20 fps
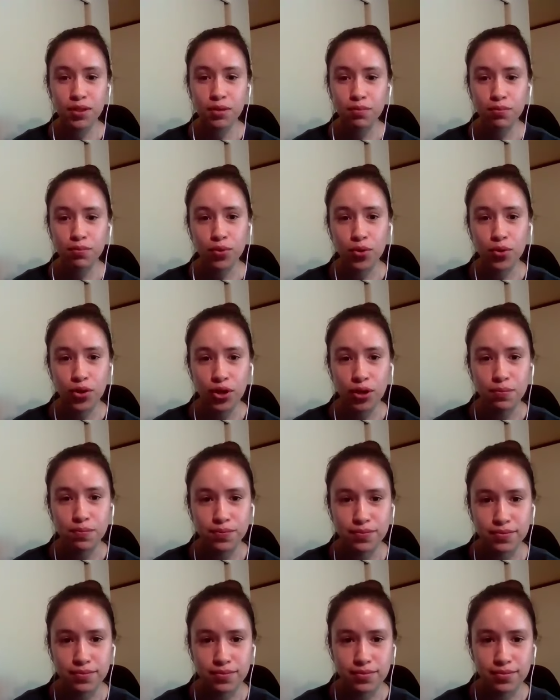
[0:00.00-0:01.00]
PEEP program
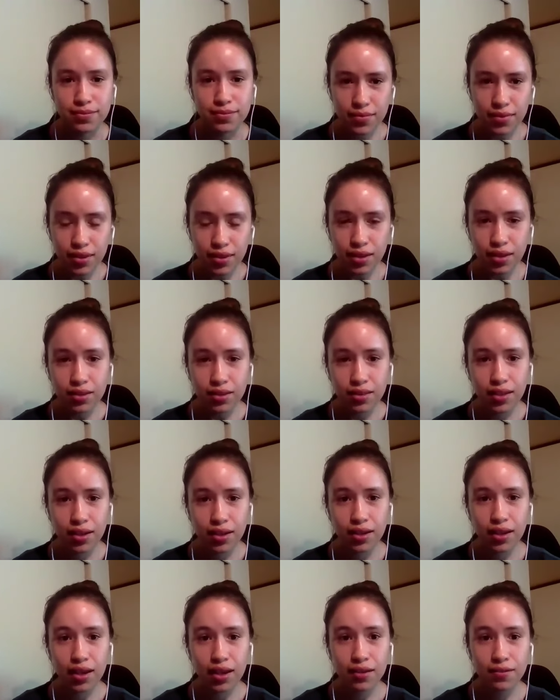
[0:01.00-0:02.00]

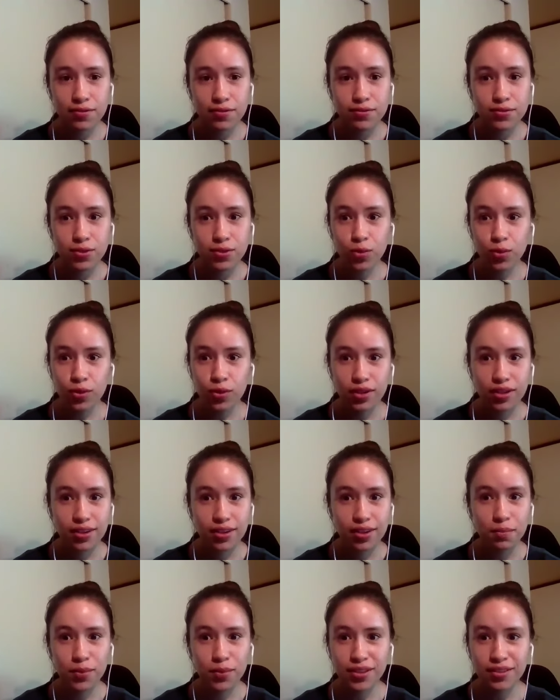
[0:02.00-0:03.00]
that have
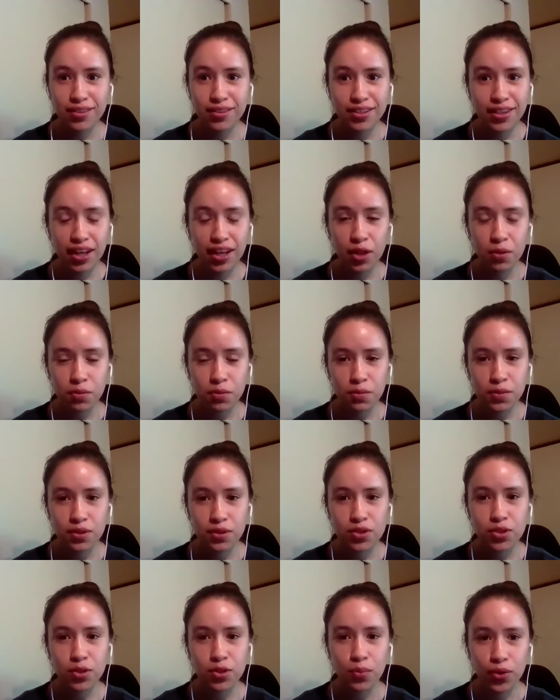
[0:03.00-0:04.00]
completely helped me
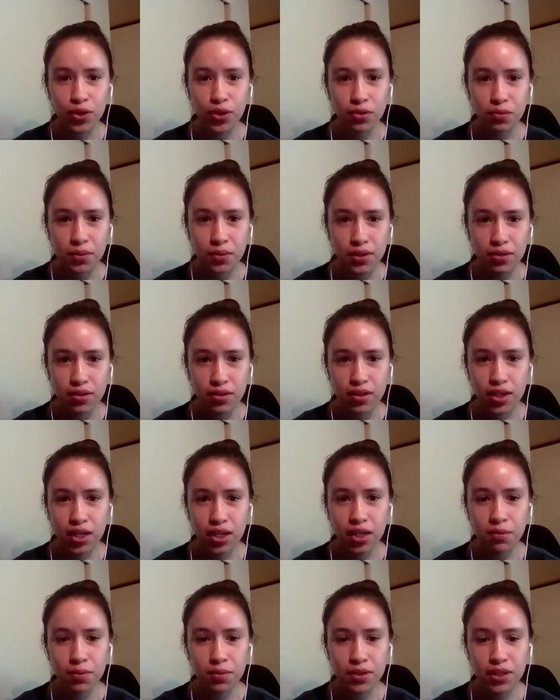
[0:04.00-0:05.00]
and supported me.
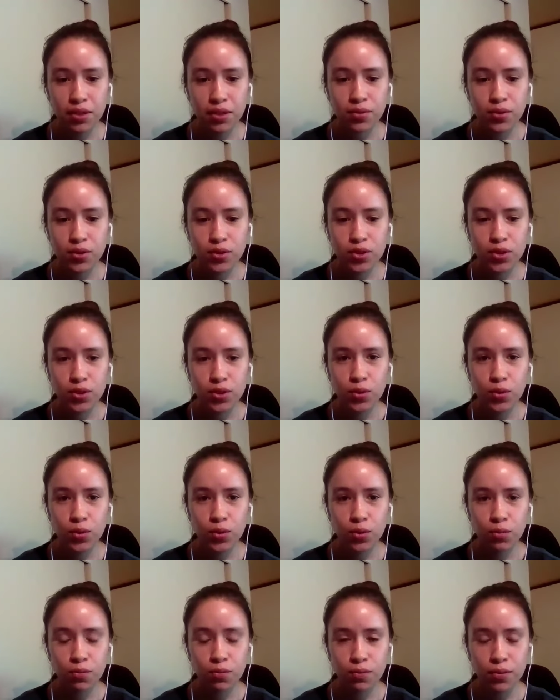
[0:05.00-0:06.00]
I've been able
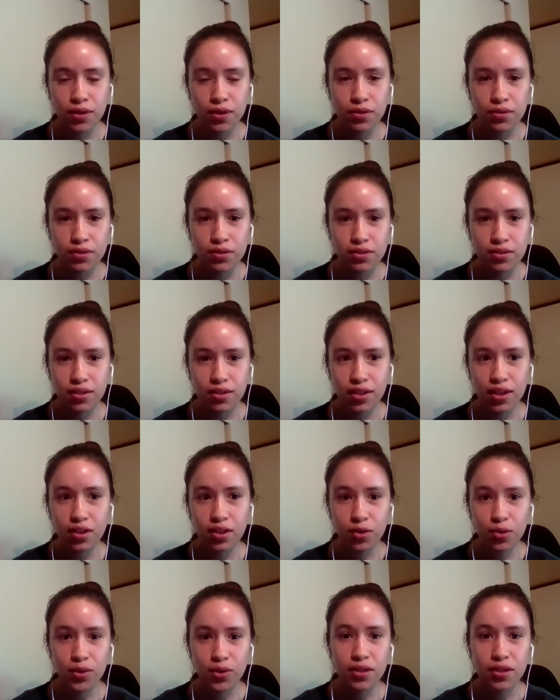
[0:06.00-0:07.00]
to build
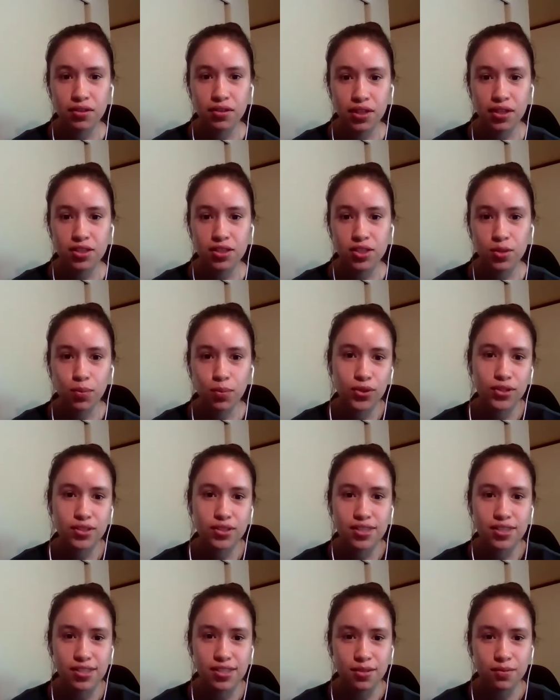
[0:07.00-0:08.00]
and create like a support
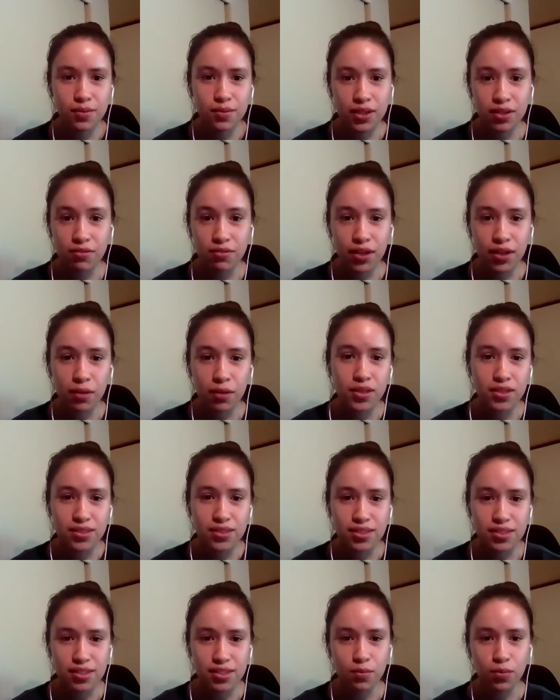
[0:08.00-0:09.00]
system and a family
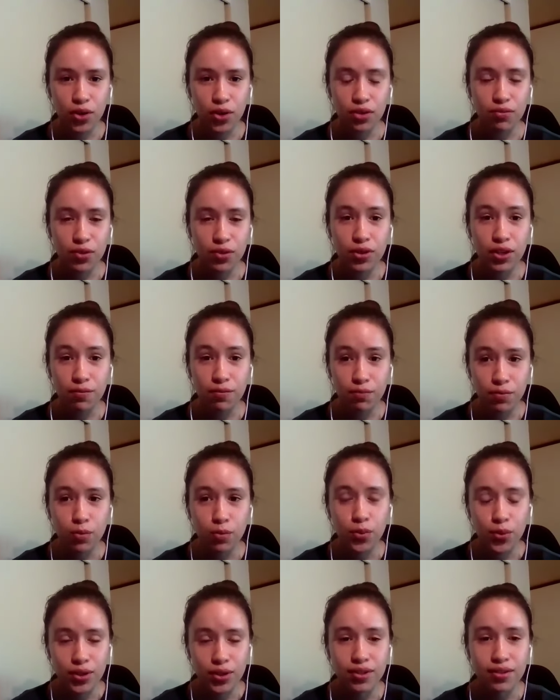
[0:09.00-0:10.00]
system where I feel
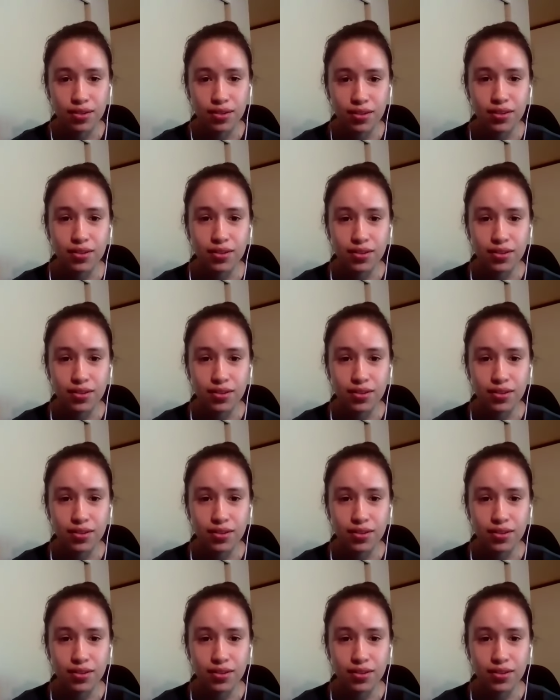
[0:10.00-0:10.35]
comfortable in.